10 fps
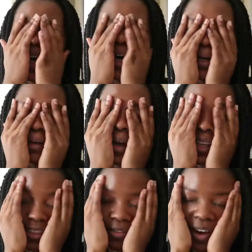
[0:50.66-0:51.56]

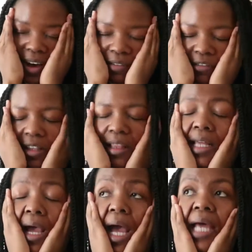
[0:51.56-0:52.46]
I survived
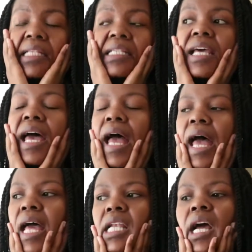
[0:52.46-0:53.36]
that
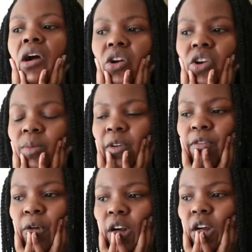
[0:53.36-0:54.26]
and I got home at
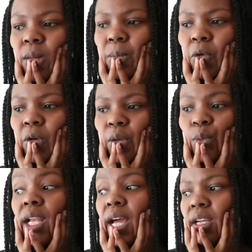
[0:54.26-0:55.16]
4 o'clock in the morning.
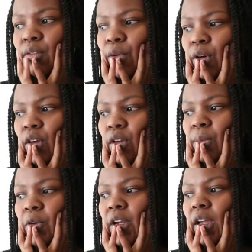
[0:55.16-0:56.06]
We landed at 4 o'clock in the
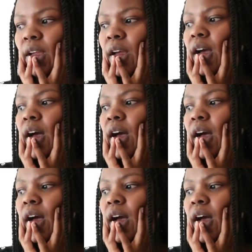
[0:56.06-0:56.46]
morning.